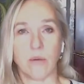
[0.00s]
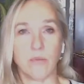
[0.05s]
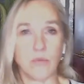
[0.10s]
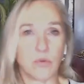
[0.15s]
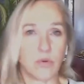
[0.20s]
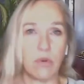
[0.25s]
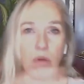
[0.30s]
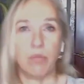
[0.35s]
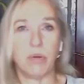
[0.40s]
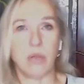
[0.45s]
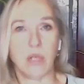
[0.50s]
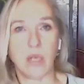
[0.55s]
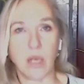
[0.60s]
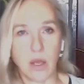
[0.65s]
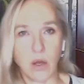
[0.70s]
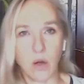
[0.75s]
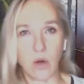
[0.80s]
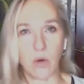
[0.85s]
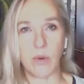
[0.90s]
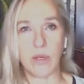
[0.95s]
to your
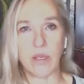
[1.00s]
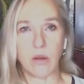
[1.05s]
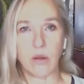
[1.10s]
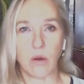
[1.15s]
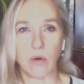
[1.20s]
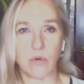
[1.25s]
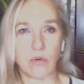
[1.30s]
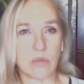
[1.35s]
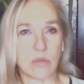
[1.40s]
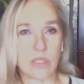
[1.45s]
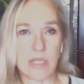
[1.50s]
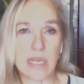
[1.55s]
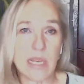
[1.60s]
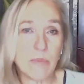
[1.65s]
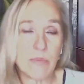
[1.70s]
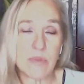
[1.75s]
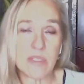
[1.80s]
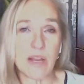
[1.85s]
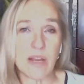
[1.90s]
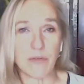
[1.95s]
pillow when you go to
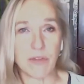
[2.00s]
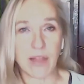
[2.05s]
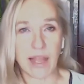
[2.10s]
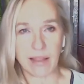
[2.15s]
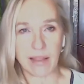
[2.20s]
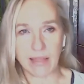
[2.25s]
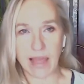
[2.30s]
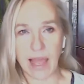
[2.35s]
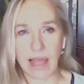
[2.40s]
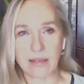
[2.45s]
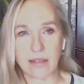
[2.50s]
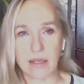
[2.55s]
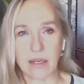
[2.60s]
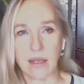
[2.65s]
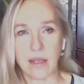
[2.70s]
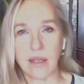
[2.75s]
sleep, stuff like that.